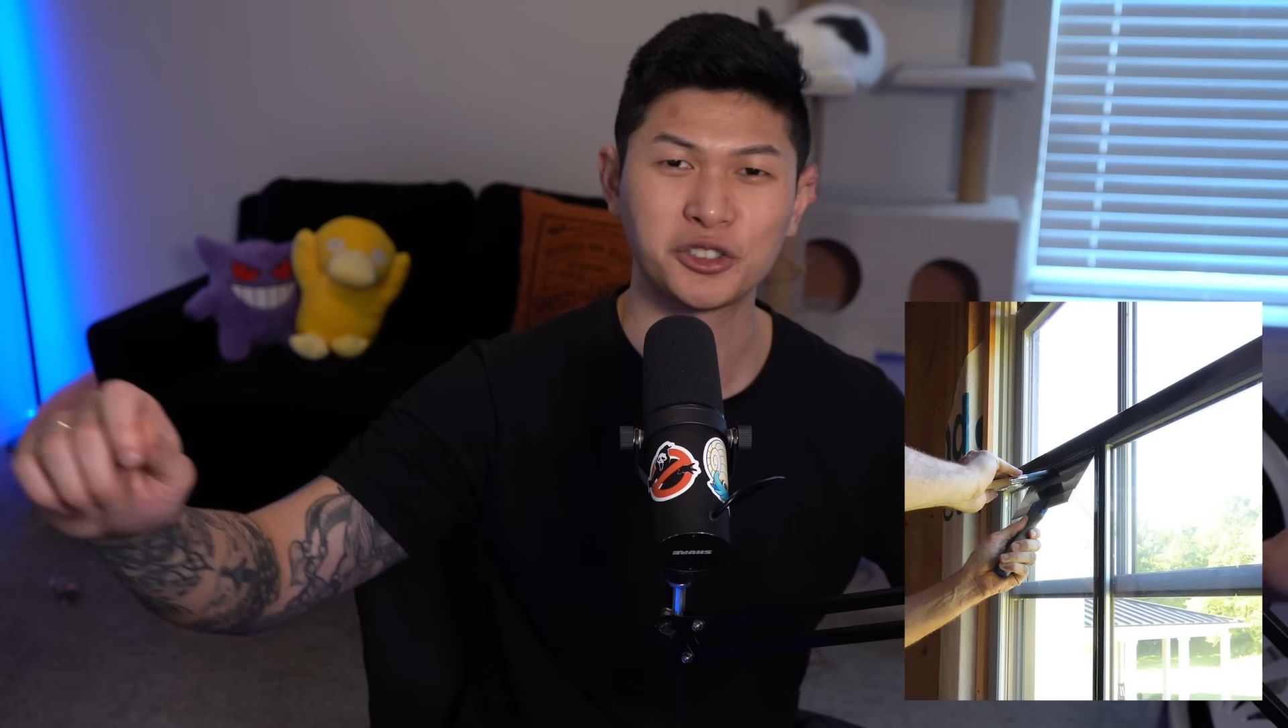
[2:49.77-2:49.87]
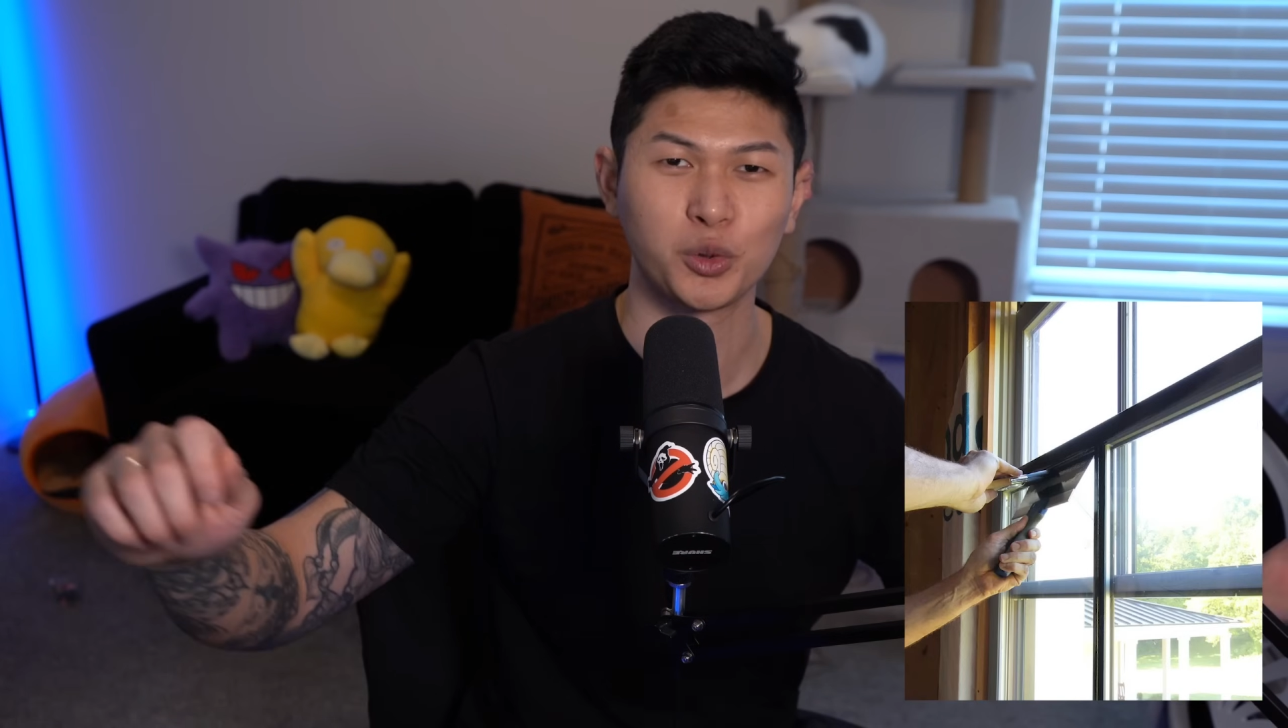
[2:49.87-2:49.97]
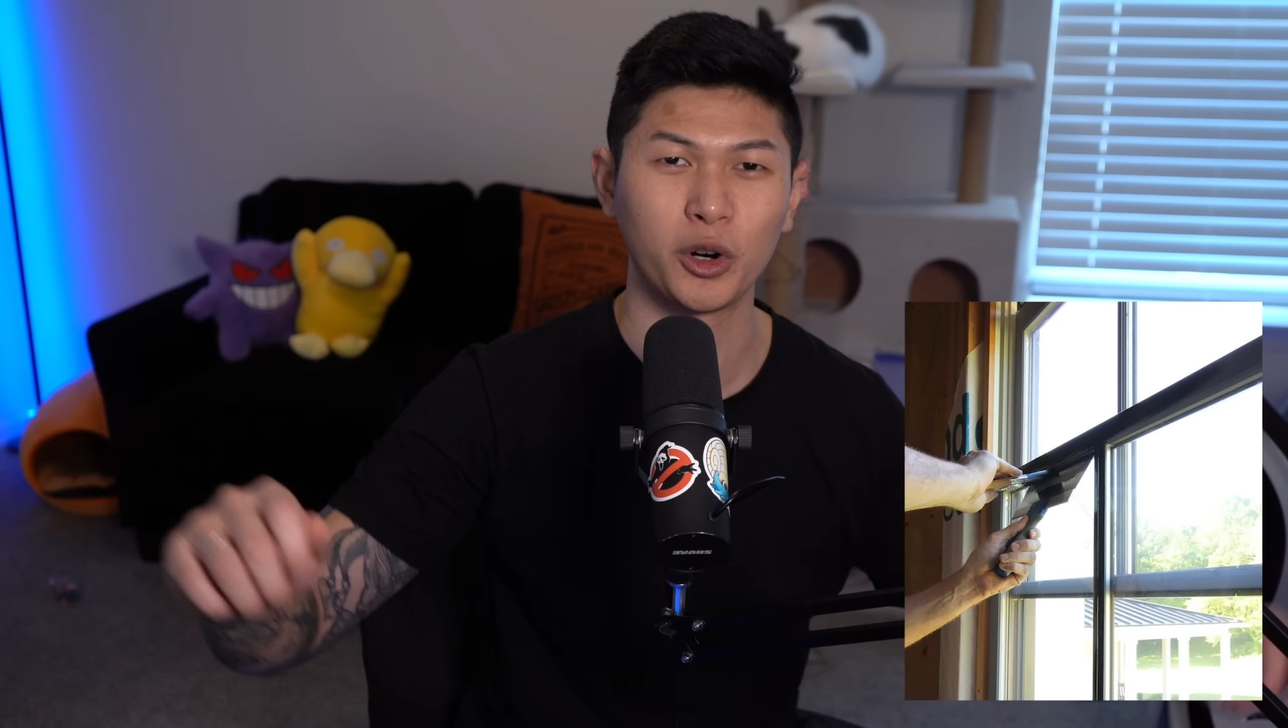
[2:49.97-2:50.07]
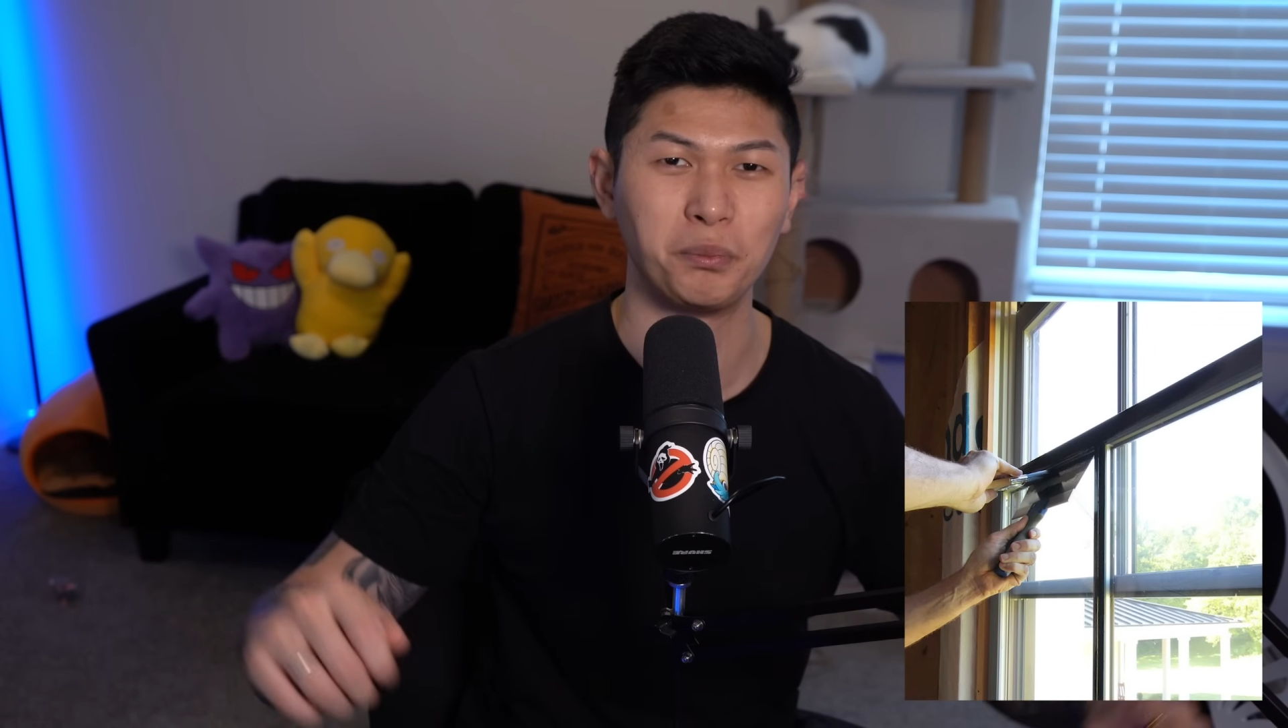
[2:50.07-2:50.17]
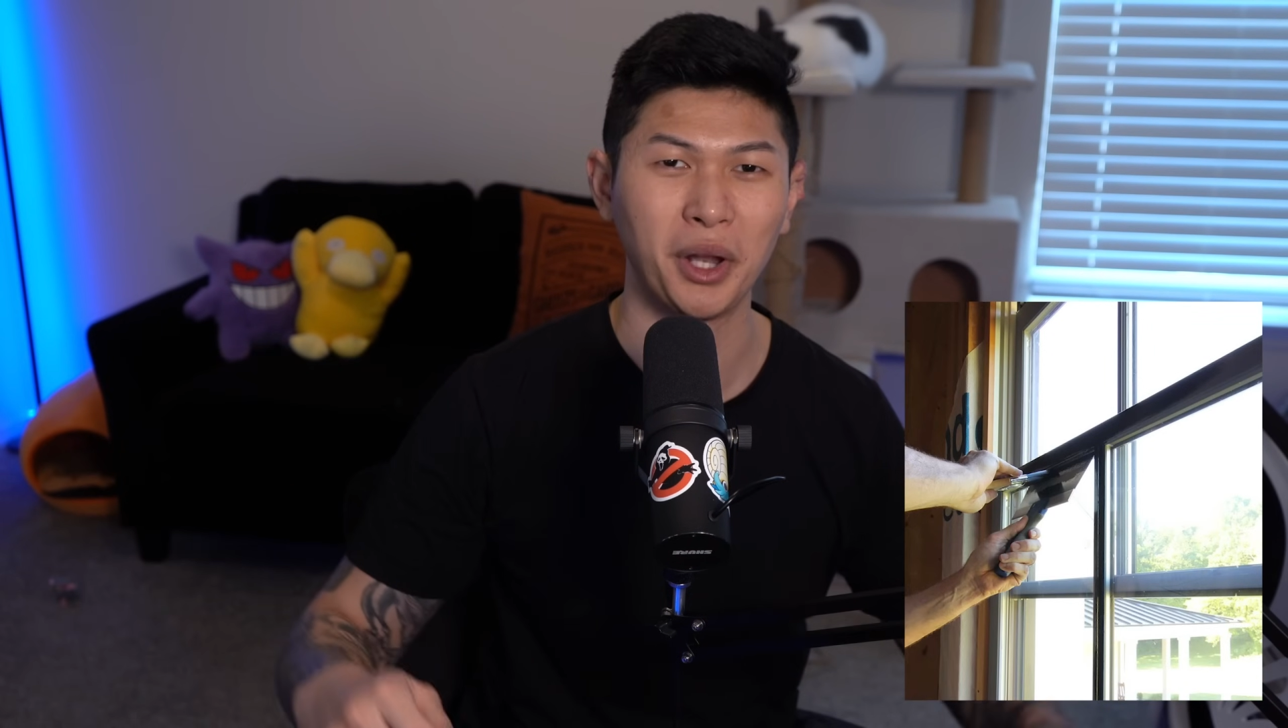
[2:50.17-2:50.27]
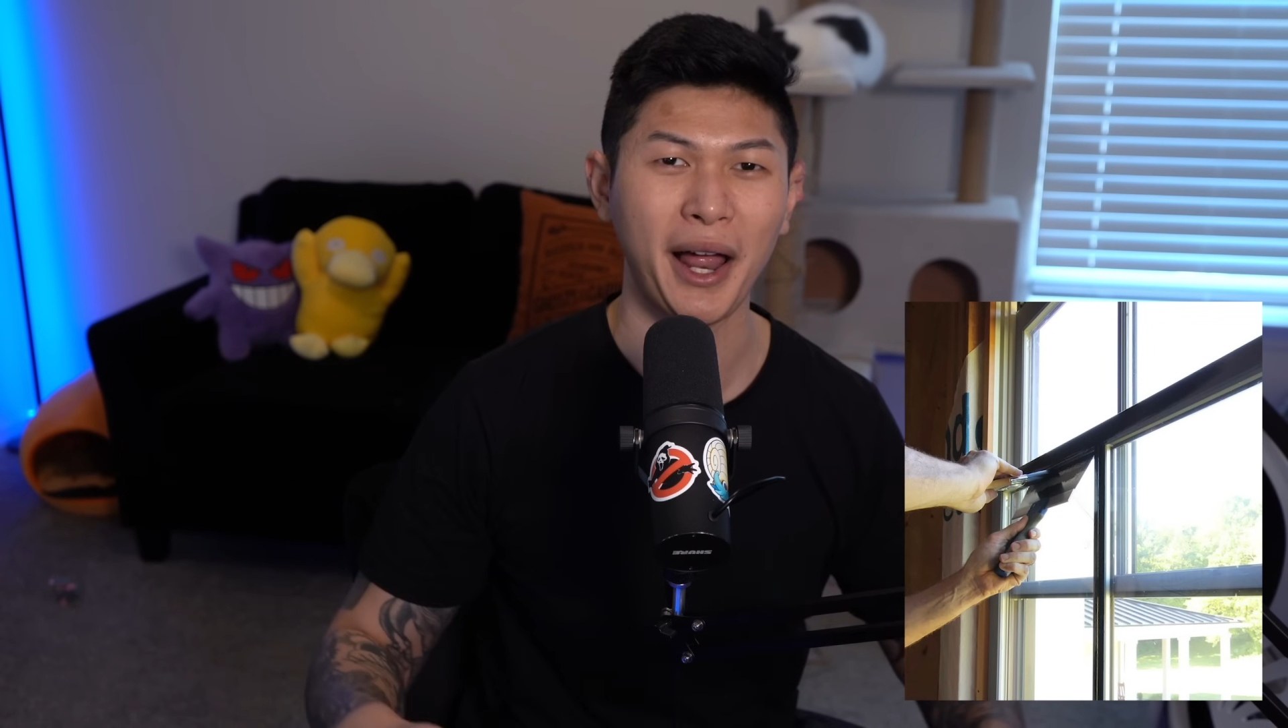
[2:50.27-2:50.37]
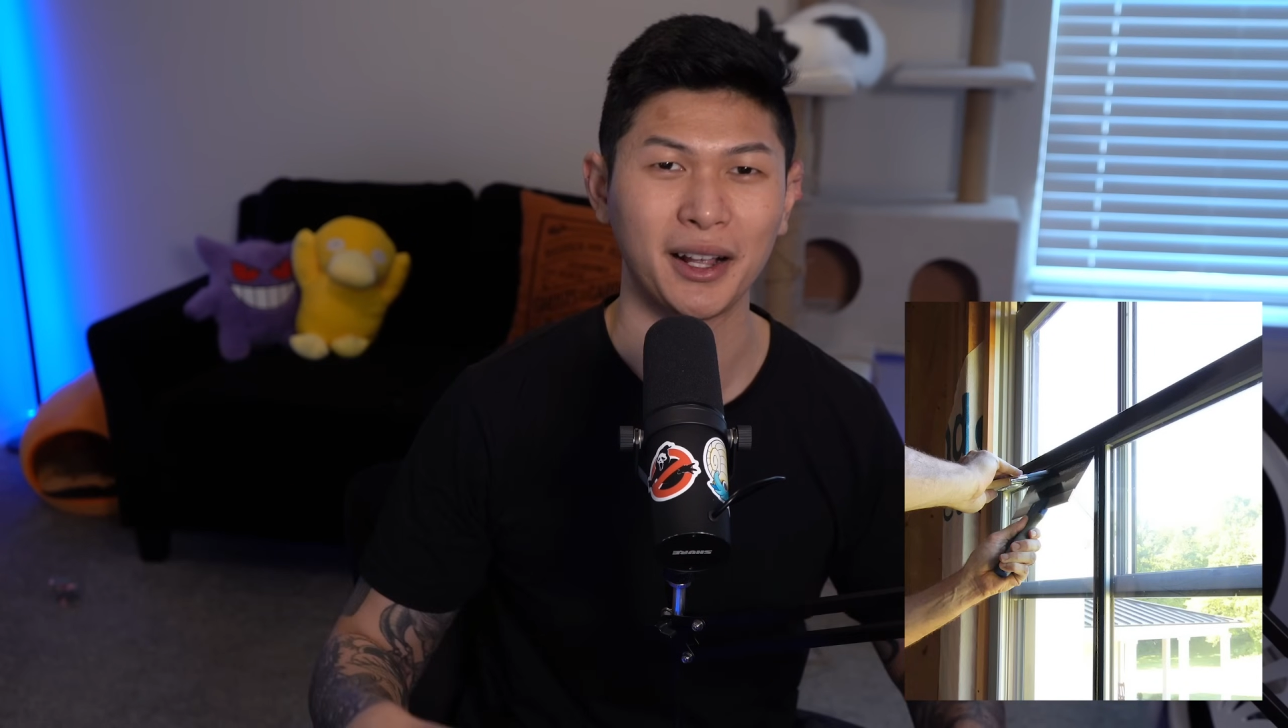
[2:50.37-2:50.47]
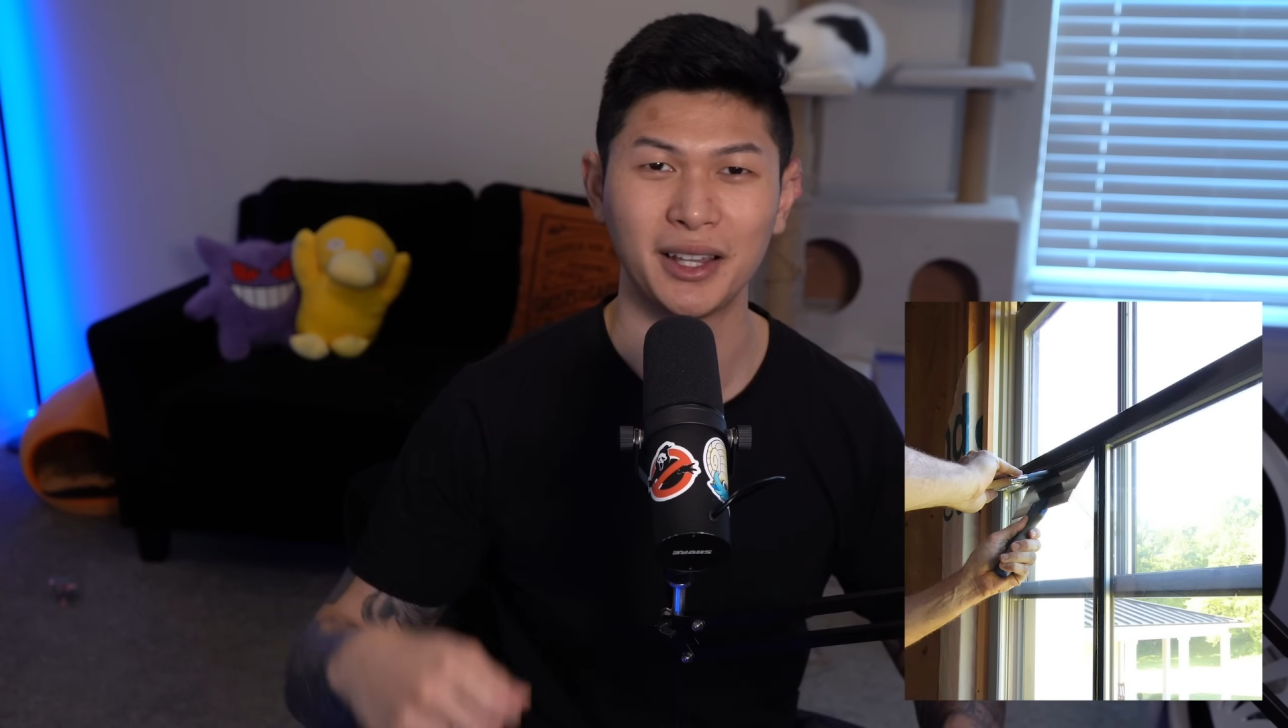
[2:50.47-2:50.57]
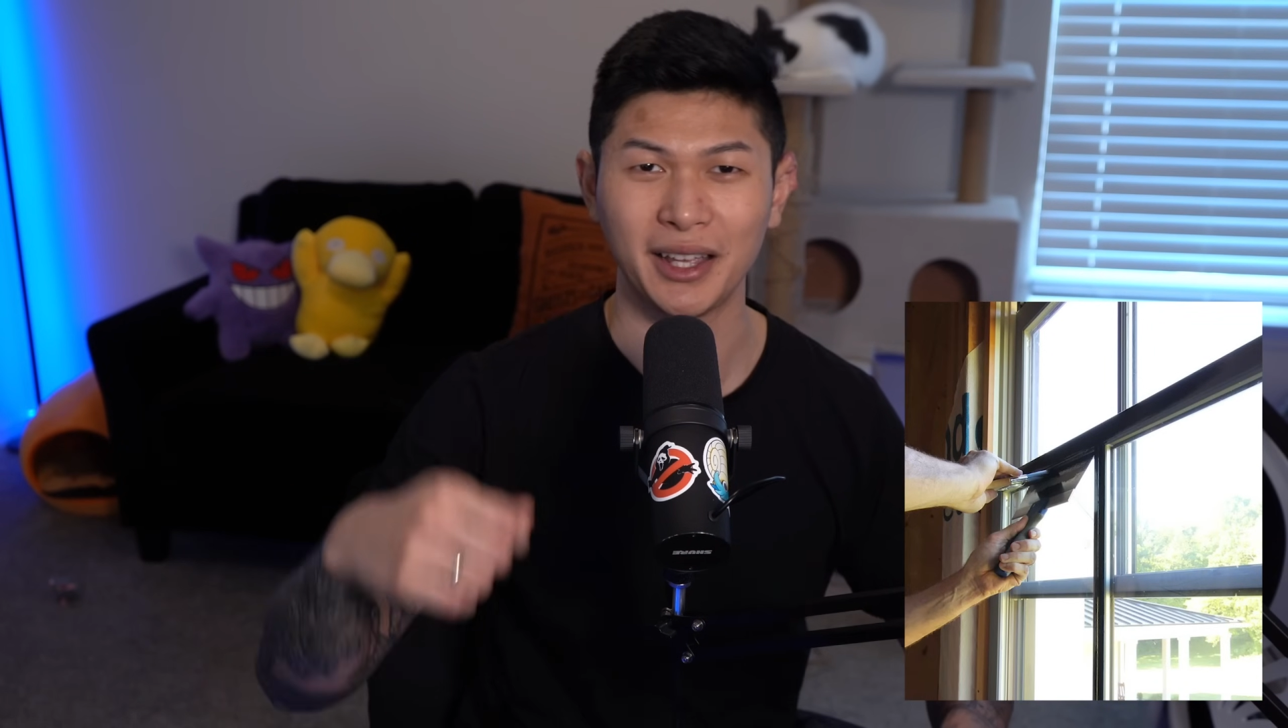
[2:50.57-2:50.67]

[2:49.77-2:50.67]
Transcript: your sword black.